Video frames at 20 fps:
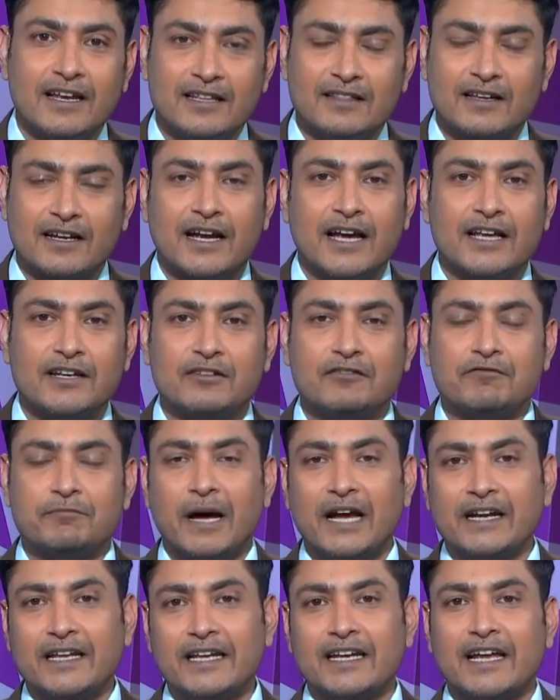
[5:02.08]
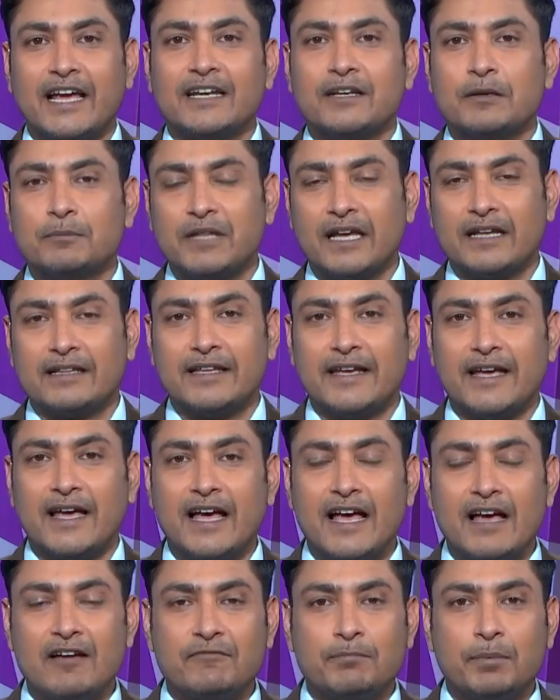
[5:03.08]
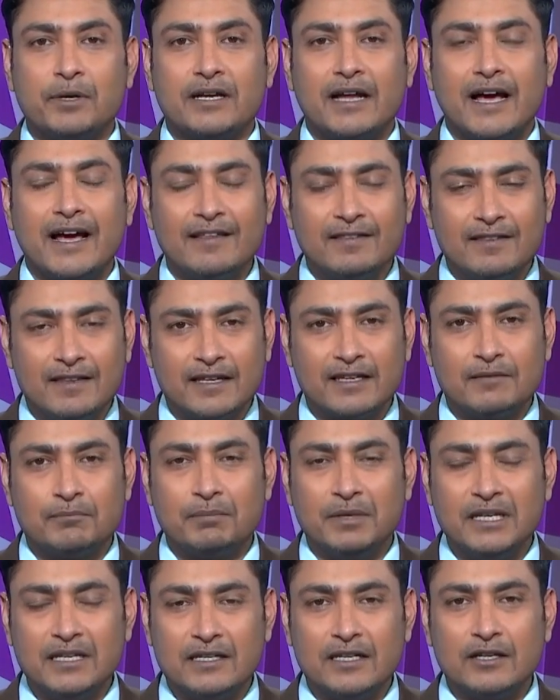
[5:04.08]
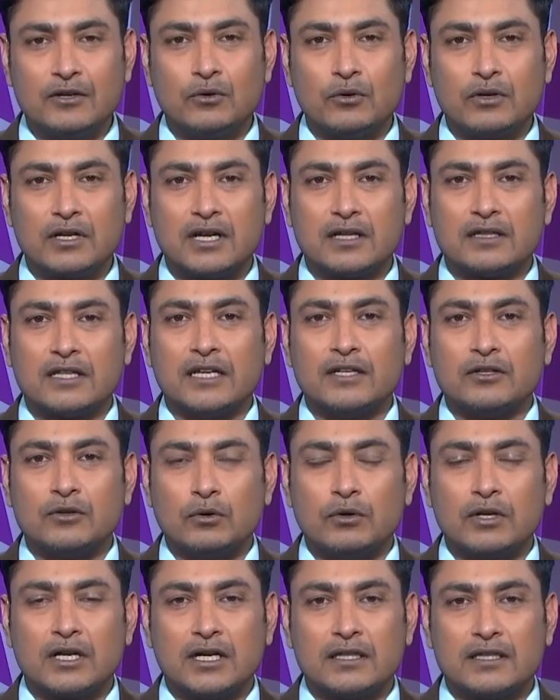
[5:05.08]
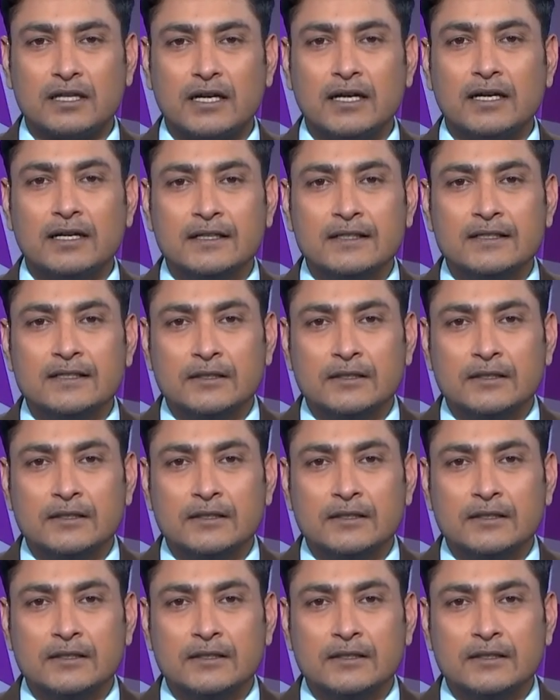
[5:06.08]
Delhi, the kind of batting lineup that they have, but I think beating Kolkata in Kolkata